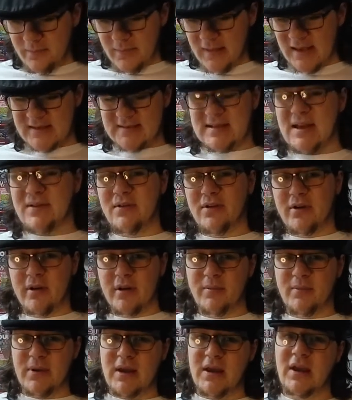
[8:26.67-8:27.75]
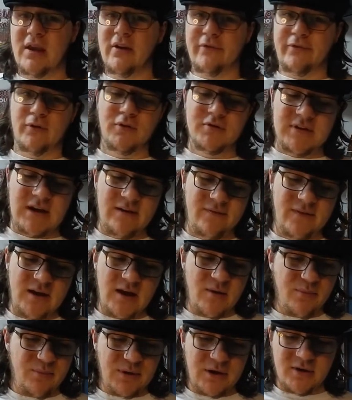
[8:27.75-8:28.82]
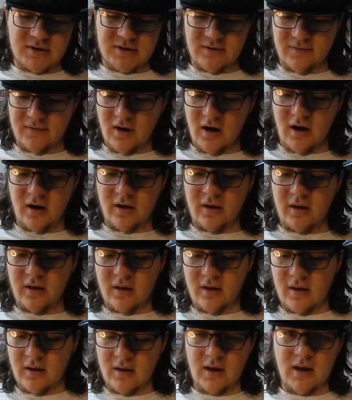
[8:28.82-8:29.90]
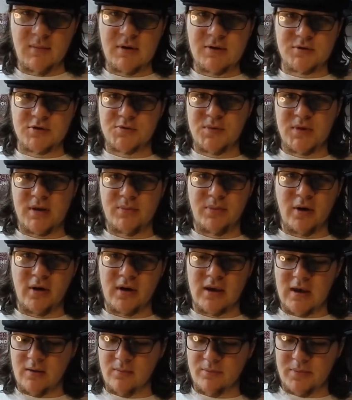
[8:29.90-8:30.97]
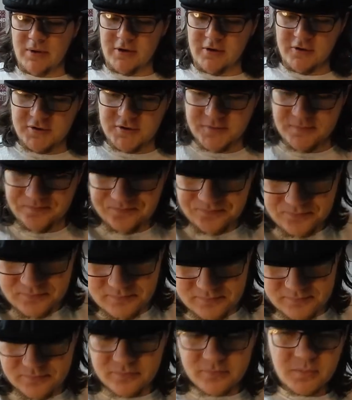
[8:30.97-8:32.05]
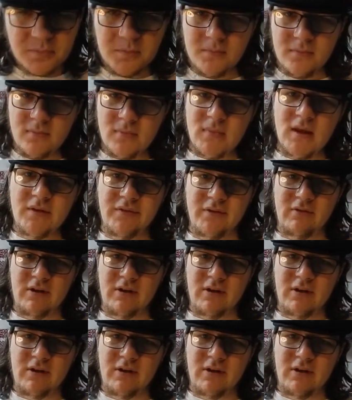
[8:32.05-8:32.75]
It's never going to be a full-time vape, because if not, it may not be in your pocket because the